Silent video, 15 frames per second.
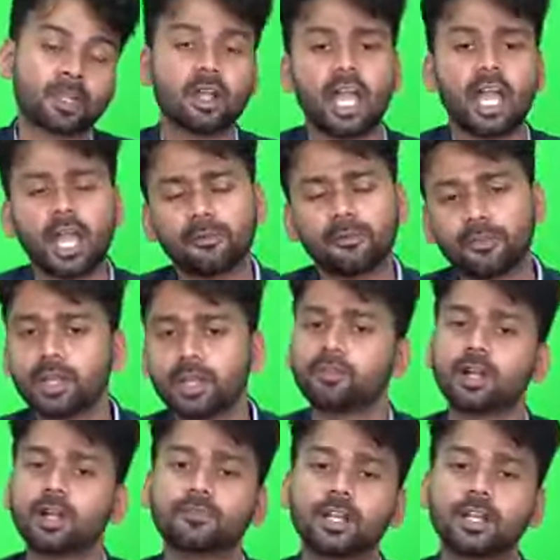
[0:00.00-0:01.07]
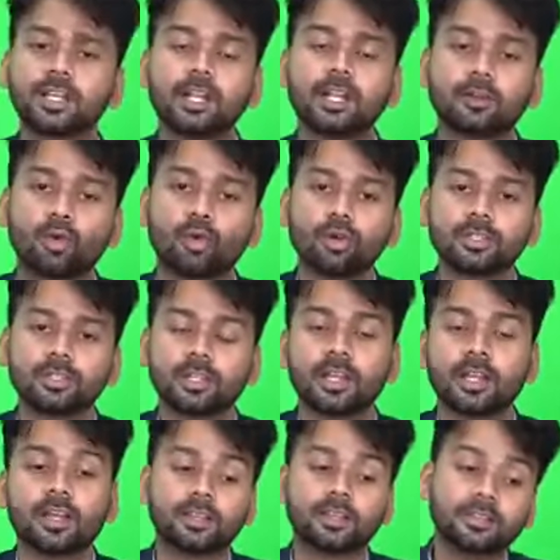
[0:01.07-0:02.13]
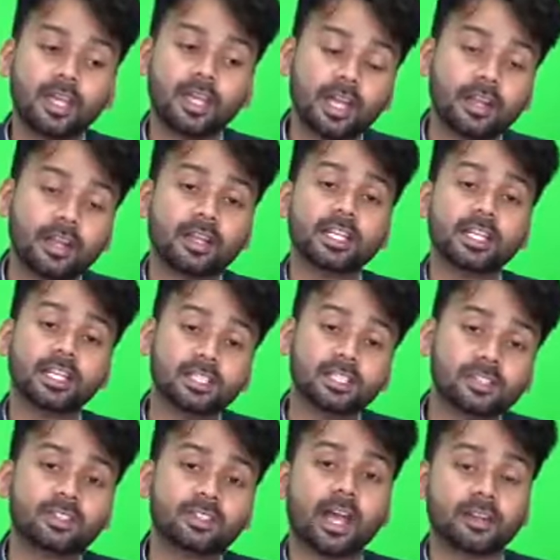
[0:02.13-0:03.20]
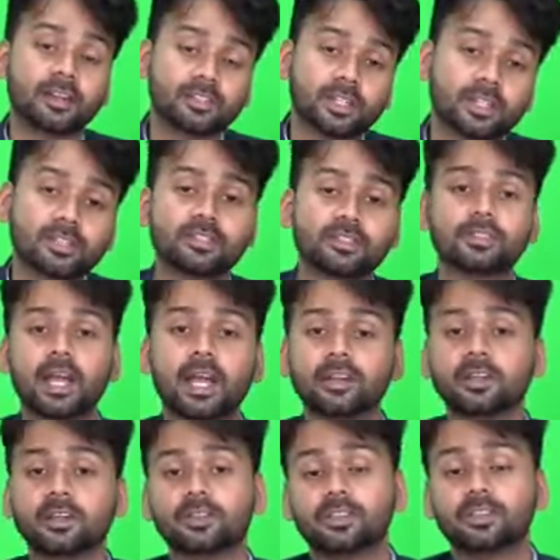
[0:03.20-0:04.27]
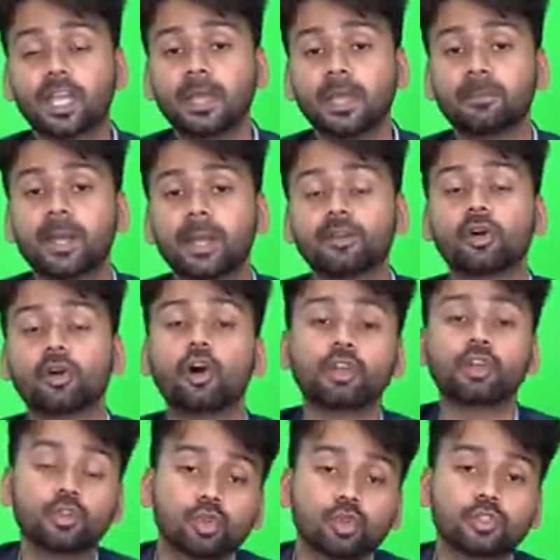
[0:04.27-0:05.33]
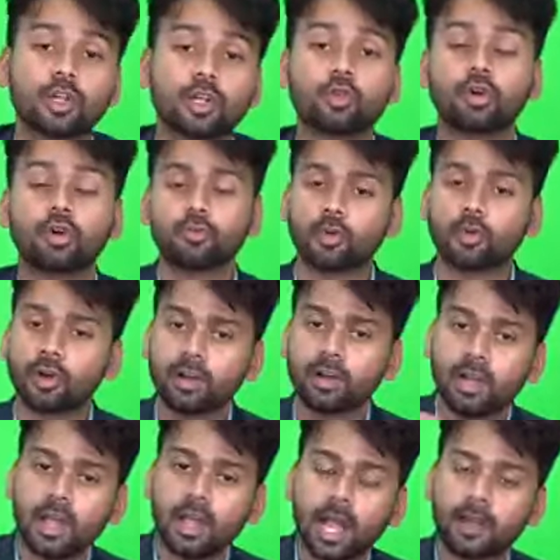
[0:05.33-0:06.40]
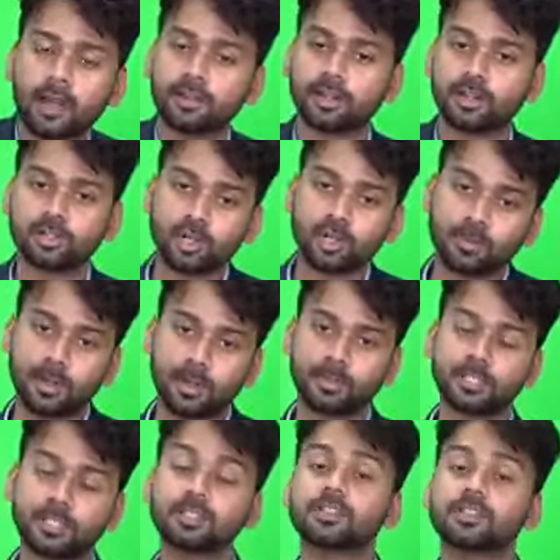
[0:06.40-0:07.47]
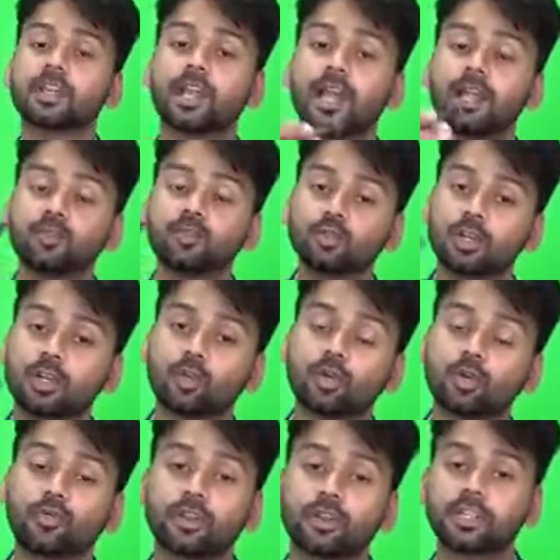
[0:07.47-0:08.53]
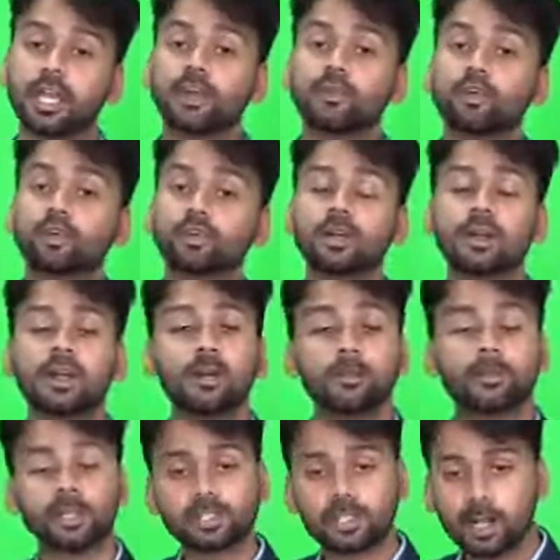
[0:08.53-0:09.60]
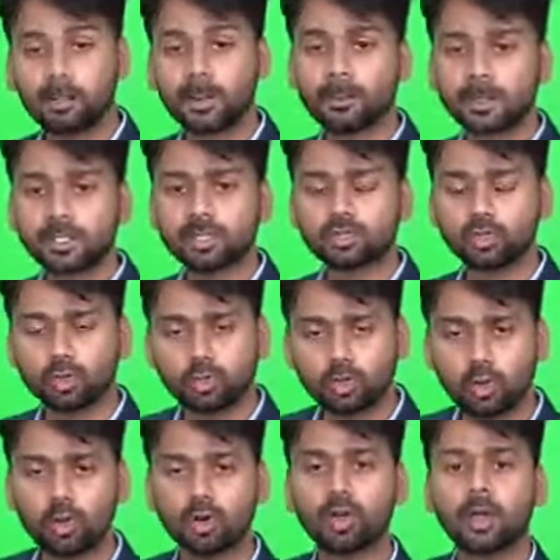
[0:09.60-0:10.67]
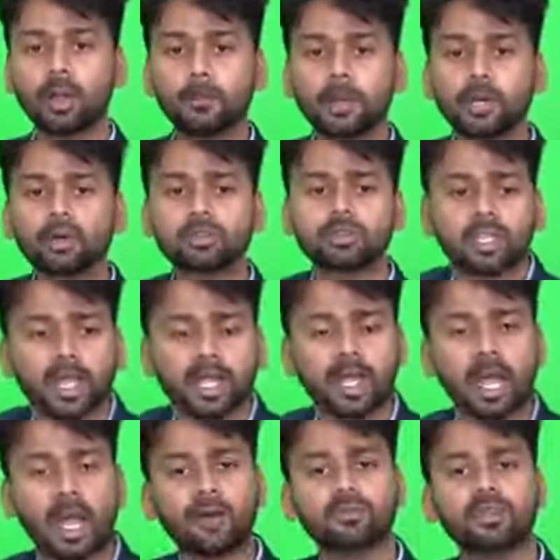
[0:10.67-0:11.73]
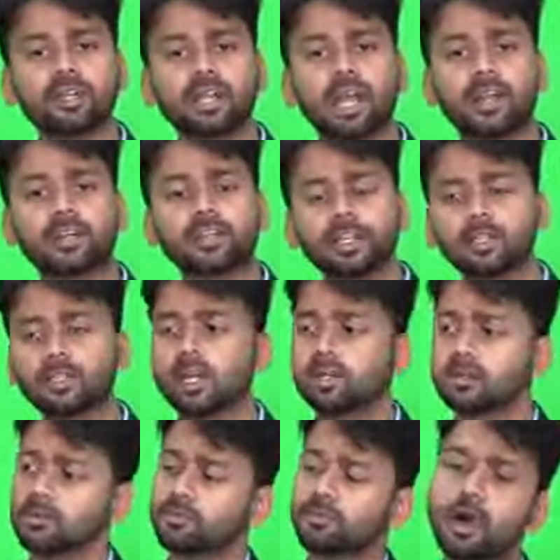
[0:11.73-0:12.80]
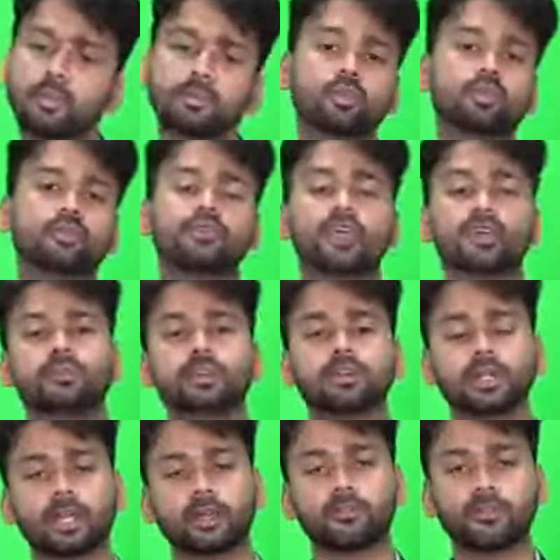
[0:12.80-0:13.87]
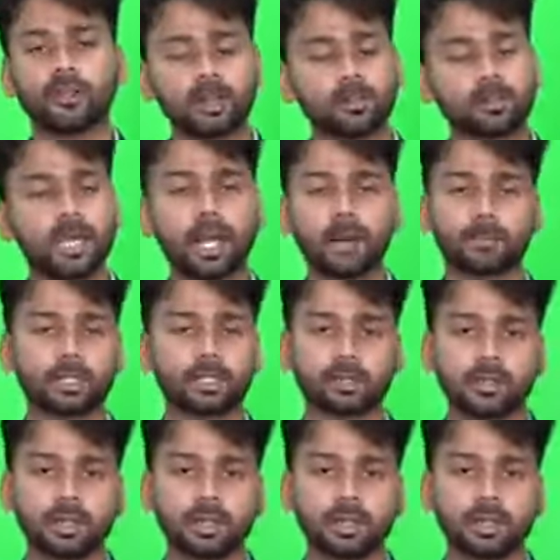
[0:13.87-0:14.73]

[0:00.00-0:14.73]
Everyone will get loans. There is chances that they may not use the loan for agricultural purposes. They can use the loan for their own personal purposes also, because they have the guarantee that farm loan waiver will be happening.